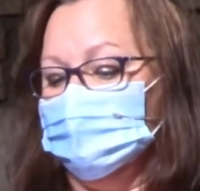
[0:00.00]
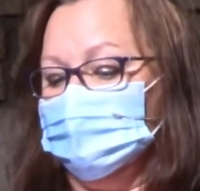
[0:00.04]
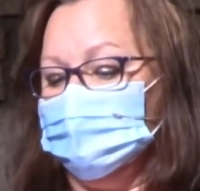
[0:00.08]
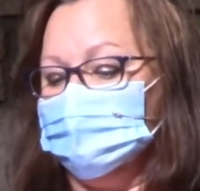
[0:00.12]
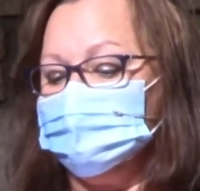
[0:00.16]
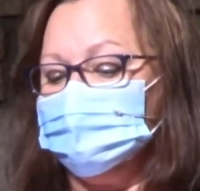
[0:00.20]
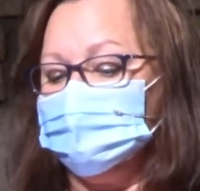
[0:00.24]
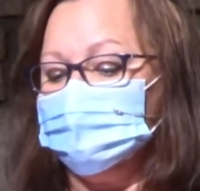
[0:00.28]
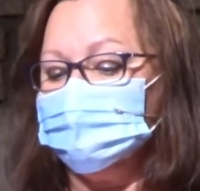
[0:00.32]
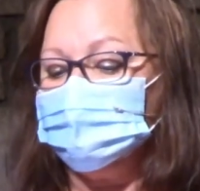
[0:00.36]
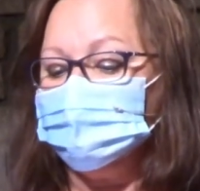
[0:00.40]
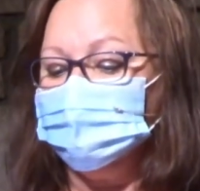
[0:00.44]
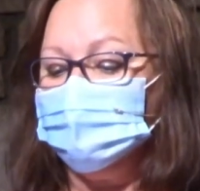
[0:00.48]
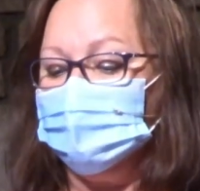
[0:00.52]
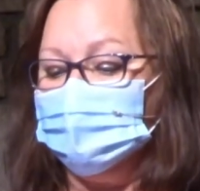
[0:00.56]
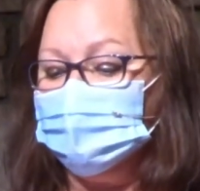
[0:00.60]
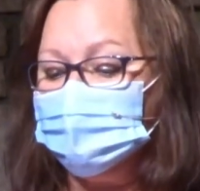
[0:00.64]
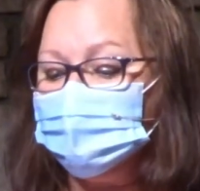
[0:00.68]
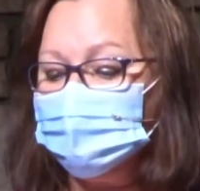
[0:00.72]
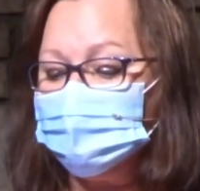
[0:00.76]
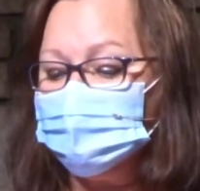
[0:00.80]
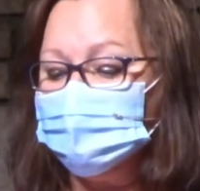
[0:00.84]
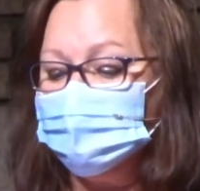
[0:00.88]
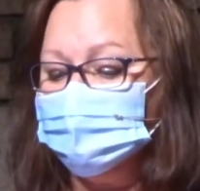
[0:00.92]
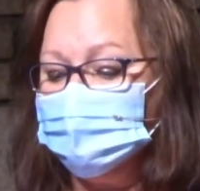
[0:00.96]
It says make
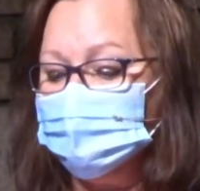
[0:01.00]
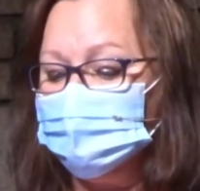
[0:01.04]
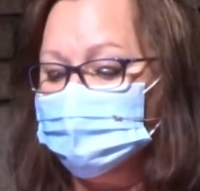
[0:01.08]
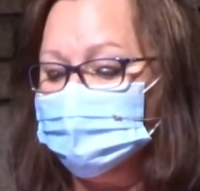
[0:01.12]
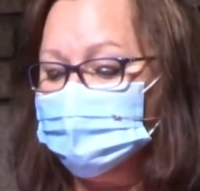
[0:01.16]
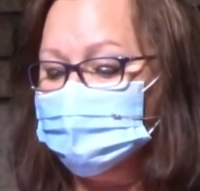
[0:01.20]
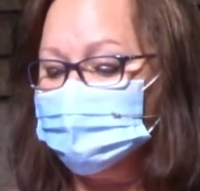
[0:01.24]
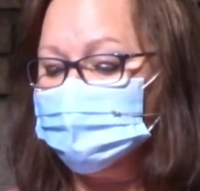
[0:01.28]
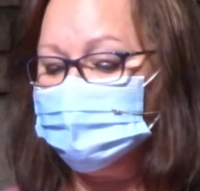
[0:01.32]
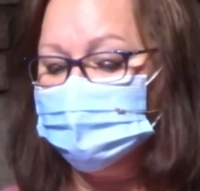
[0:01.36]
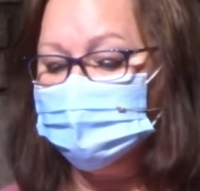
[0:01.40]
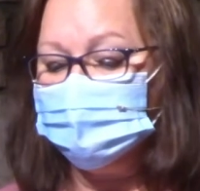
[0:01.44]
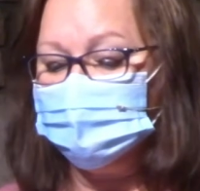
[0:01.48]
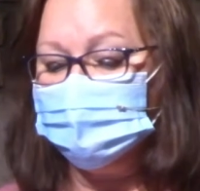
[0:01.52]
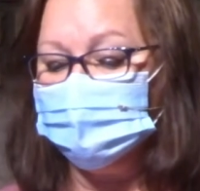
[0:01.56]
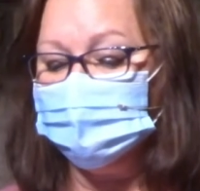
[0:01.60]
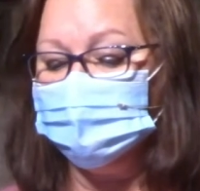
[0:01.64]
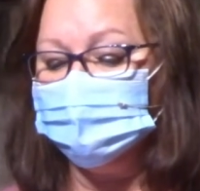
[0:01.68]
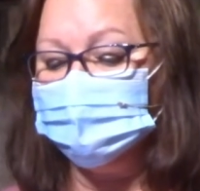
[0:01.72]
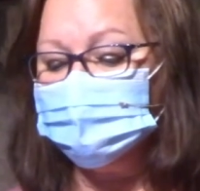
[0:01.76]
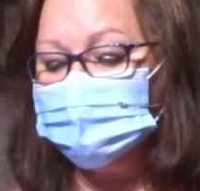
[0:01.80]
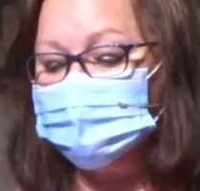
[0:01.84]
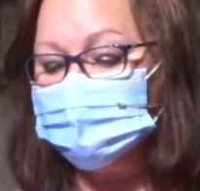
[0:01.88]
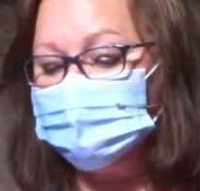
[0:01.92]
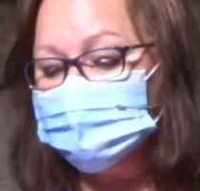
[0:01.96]
a commitment to
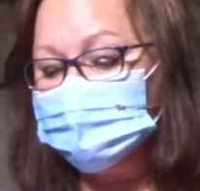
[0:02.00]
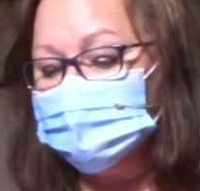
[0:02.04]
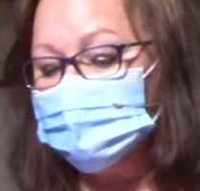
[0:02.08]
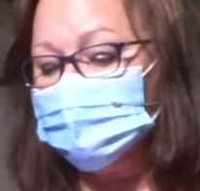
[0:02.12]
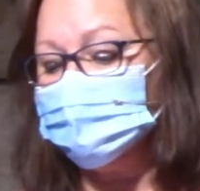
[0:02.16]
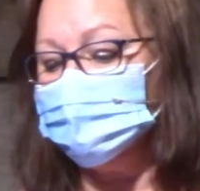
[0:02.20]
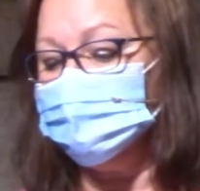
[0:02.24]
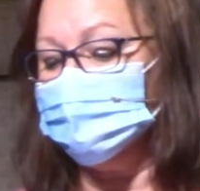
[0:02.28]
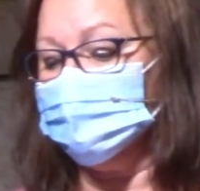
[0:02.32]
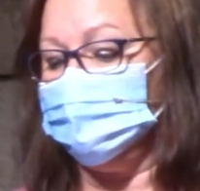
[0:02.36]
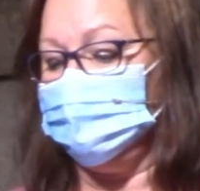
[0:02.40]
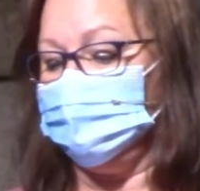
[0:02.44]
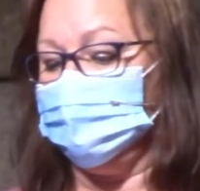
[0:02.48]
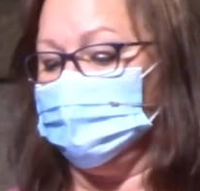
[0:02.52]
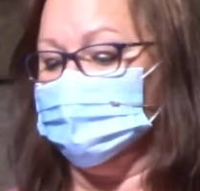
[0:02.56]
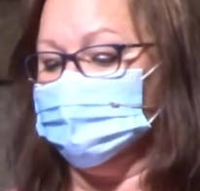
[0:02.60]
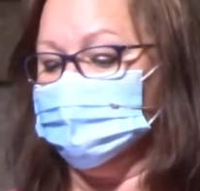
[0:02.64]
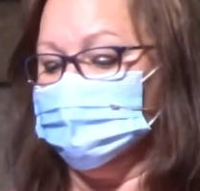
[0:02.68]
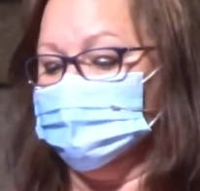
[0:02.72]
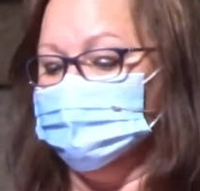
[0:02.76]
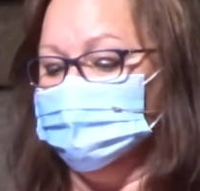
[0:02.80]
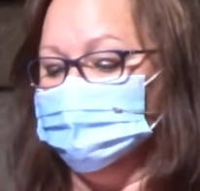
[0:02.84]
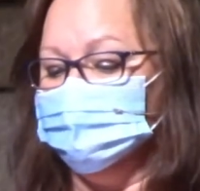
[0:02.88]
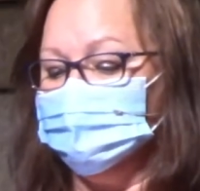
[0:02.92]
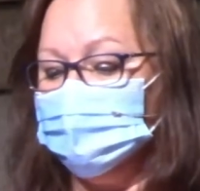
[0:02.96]
give and stick with it.
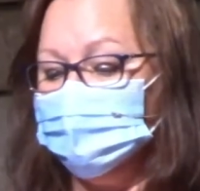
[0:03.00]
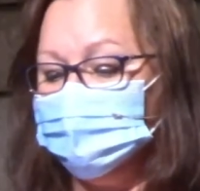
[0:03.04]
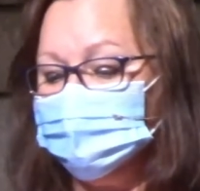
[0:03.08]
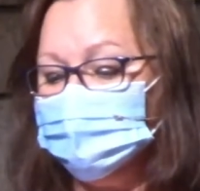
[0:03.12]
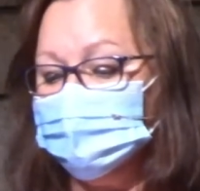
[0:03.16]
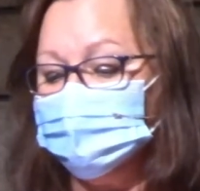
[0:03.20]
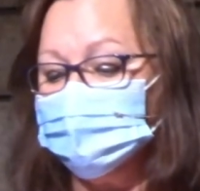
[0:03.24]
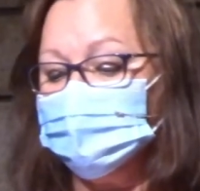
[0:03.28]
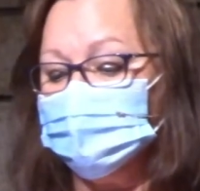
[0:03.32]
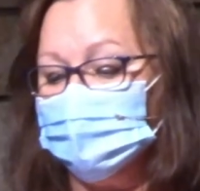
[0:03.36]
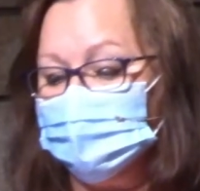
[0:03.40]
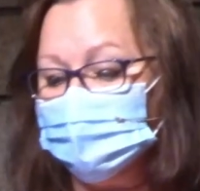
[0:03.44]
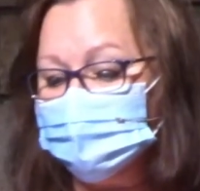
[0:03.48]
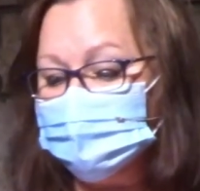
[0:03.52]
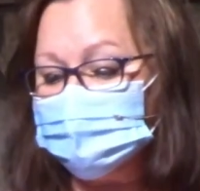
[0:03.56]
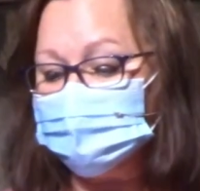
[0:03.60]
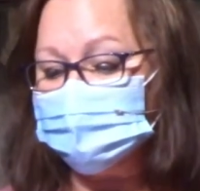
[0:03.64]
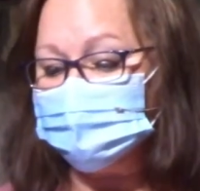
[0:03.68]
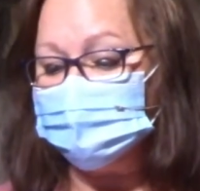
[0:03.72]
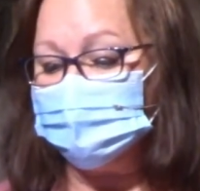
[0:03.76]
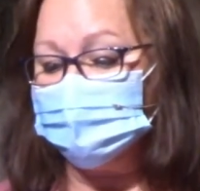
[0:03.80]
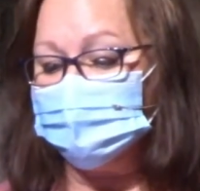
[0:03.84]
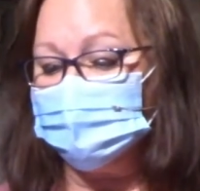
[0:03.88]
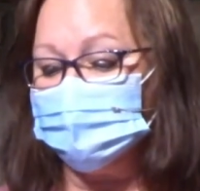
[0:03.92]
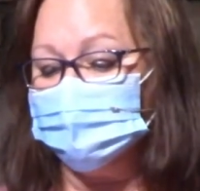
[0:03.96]
If you
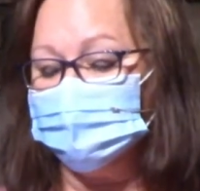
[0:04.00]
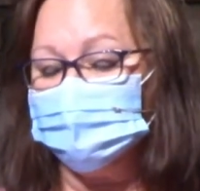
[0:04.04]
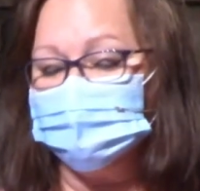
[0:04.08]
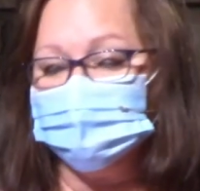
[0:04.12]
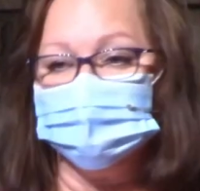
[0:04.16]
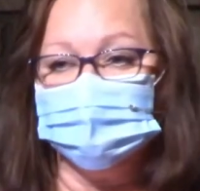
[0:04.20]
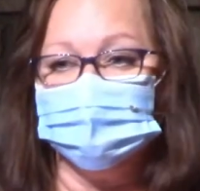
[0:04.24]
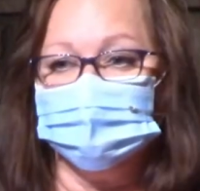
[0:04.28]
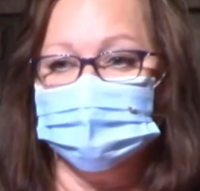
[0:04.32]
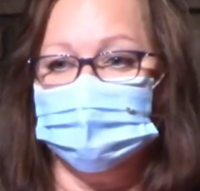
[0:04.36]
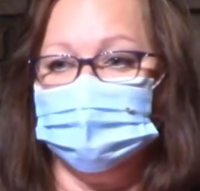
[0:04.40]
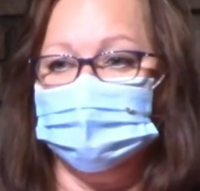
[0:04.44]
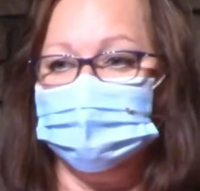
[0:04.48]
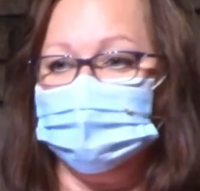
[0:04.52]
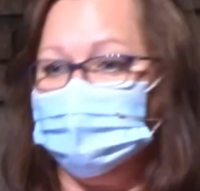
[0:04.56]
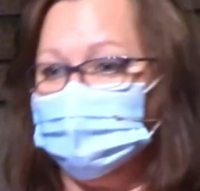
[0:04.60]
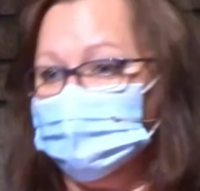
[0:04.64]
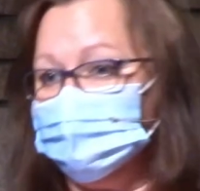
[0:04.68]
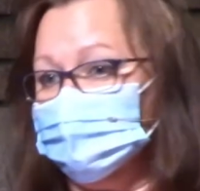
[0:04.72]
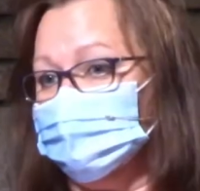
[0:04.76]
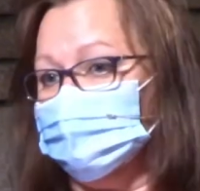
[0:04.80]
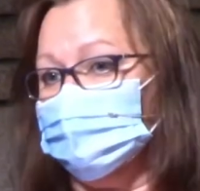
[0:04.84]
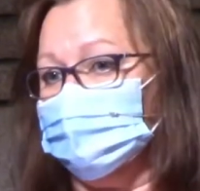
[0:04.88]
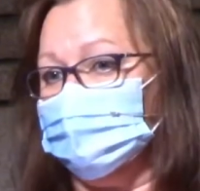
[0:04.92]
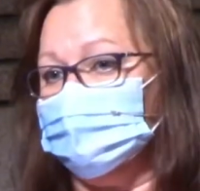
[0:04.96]
promise to give, do it,
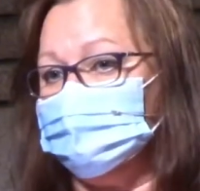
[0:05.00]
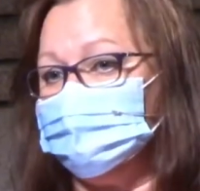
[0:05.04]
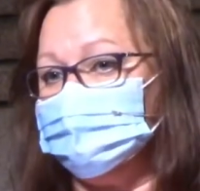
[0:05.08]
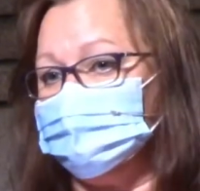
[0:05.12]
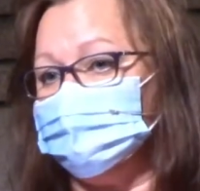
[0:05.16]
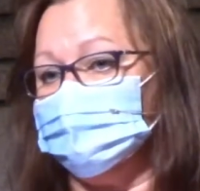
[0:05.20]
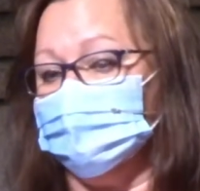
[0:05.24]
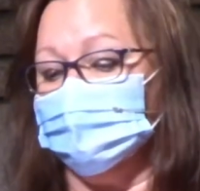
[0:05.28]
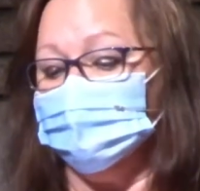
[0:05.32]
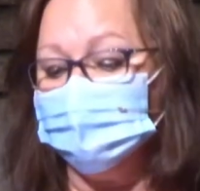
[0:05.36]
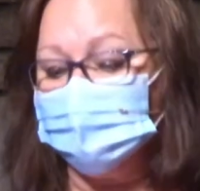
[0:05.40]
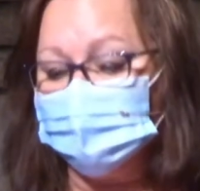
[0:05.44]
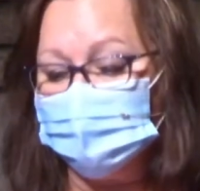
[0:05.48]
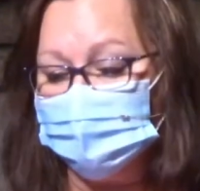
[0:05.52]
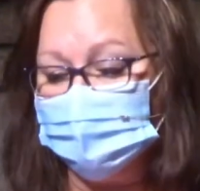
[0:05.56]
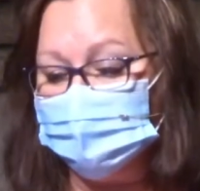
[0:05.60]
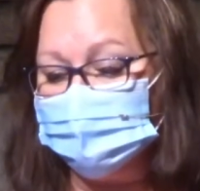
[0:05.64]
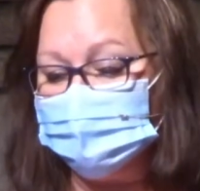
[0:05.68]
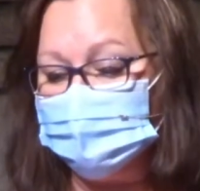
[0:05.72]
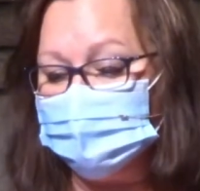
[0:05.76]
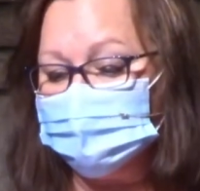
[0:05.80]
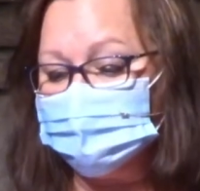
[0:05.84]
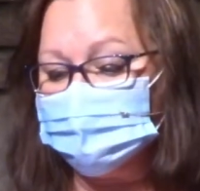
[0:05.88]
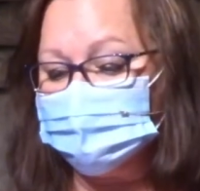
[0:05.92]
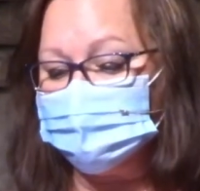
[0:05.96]
otherwise don't
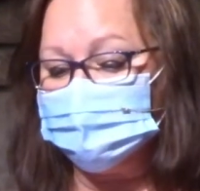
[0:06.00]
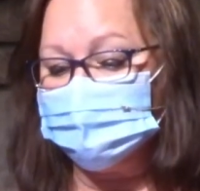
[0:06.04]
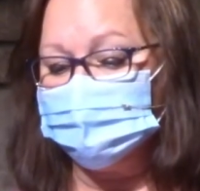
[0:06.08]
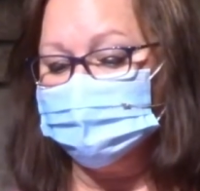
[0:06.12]
promise.